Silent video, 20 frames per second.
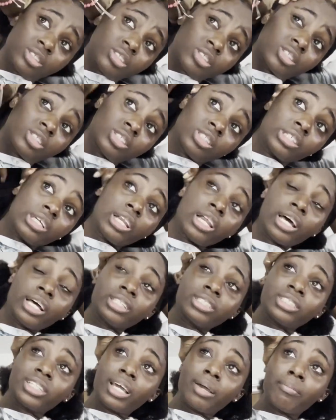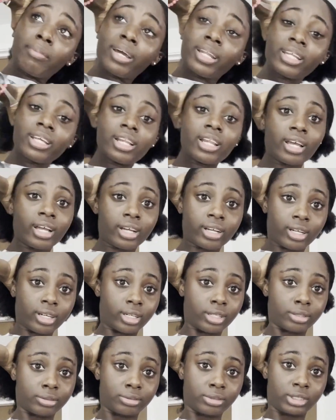Because the last time I did like
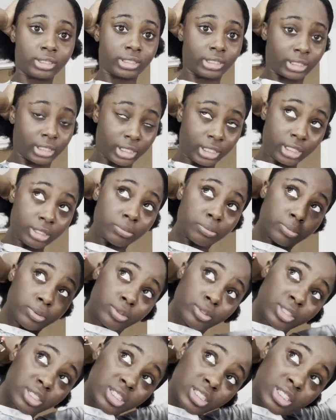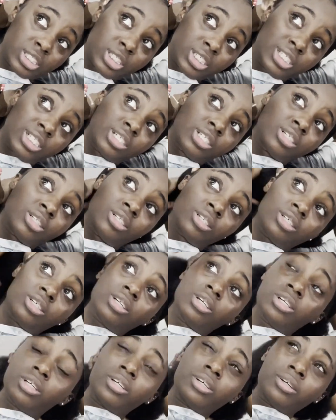a sleep ponytail
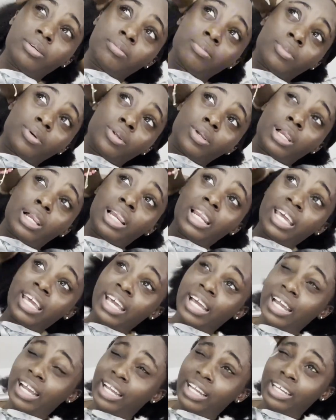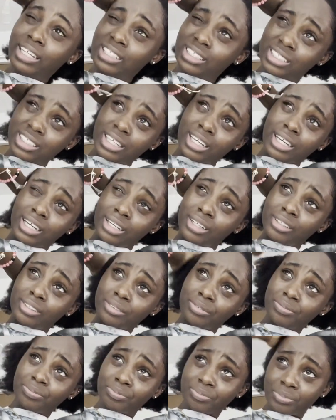with light, and
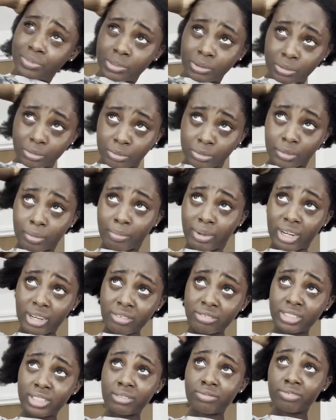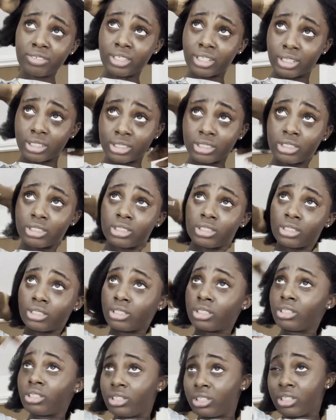I don't have time for that.
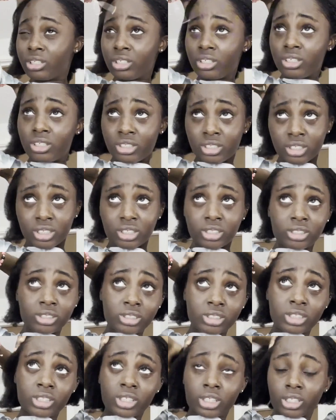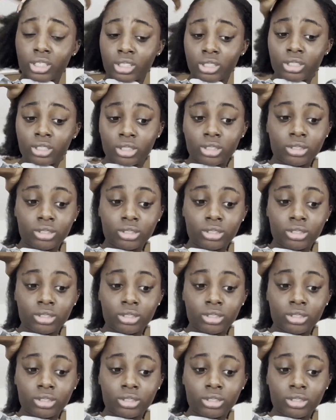Not today.